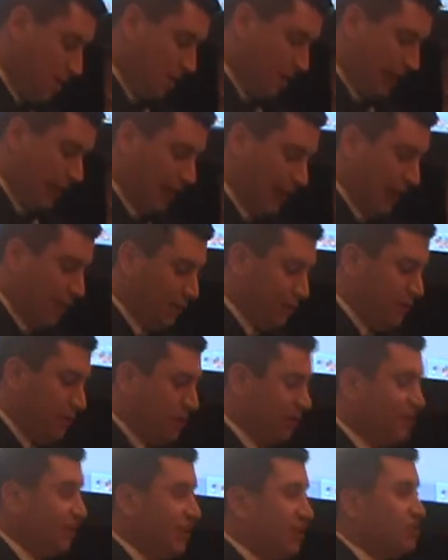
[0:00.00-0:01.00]
By allowing the
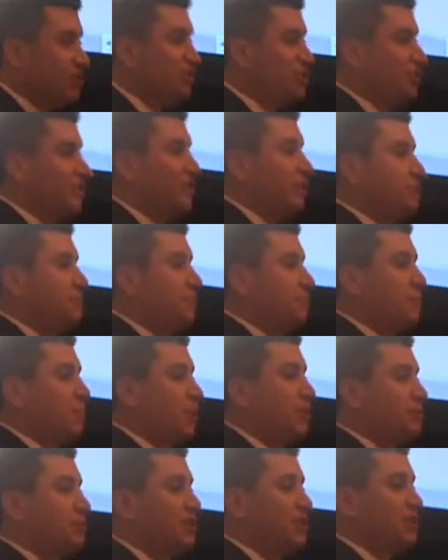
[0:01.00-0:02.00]
provisions of this
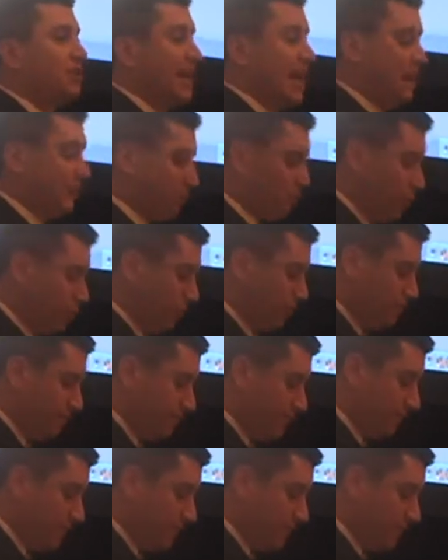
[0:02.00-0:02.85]
proposal to take root,